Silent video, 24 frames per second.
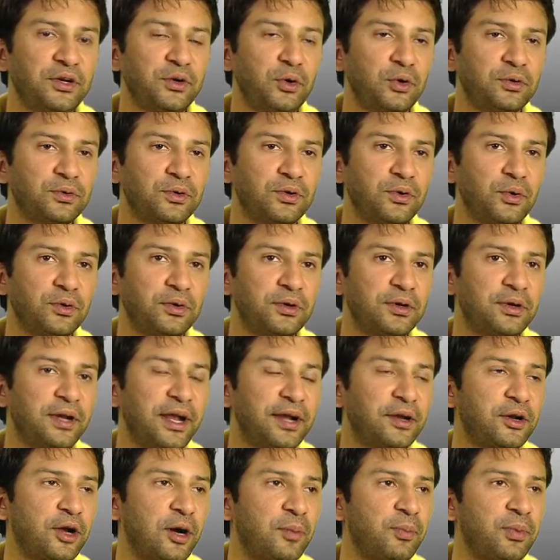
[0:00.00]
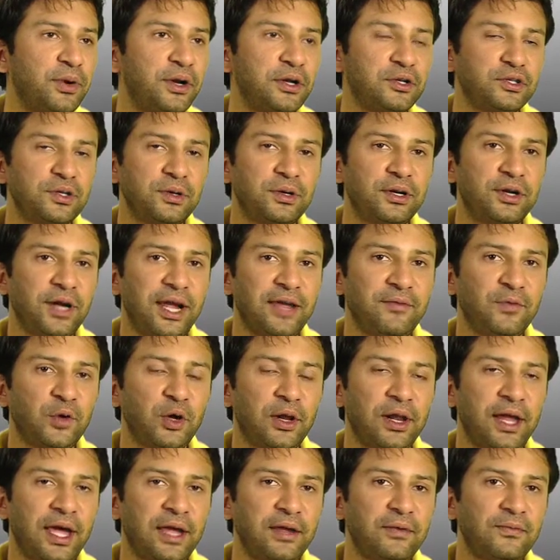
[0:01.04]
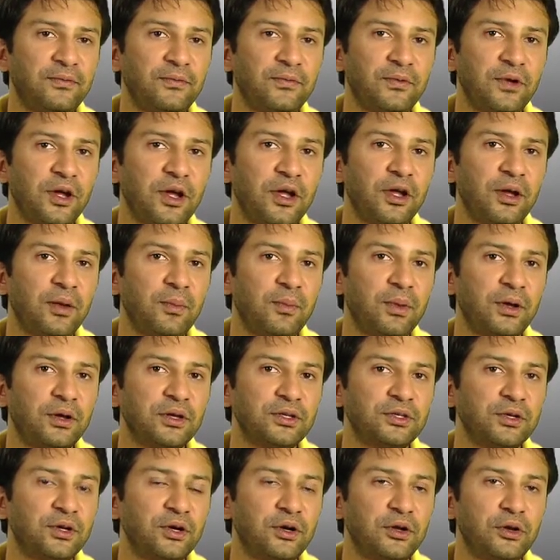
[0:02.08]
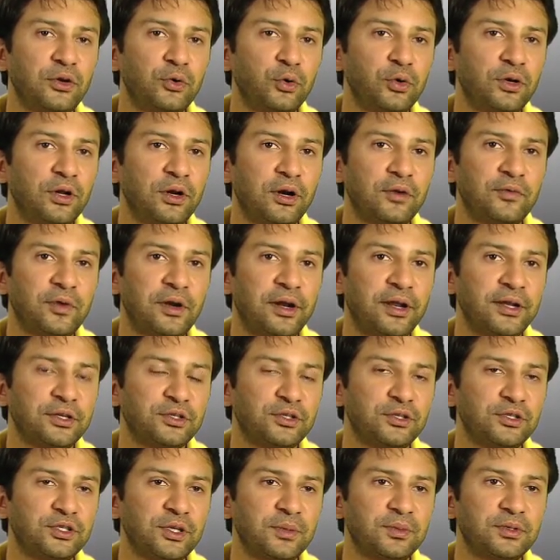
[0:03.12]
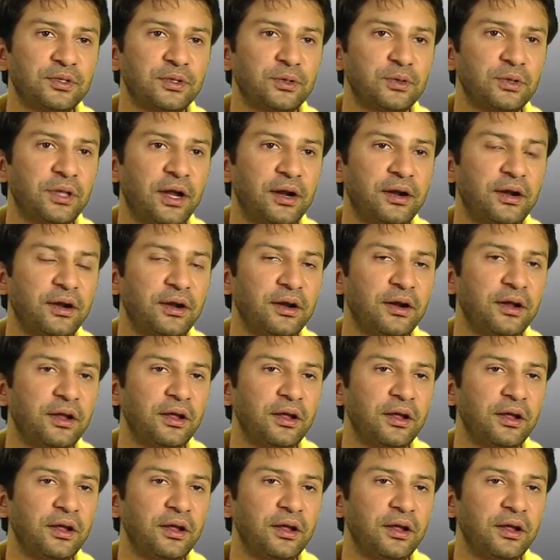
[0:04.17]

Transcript: Don't let competition drive your life, because you're going to ruin a lot of relationships through that.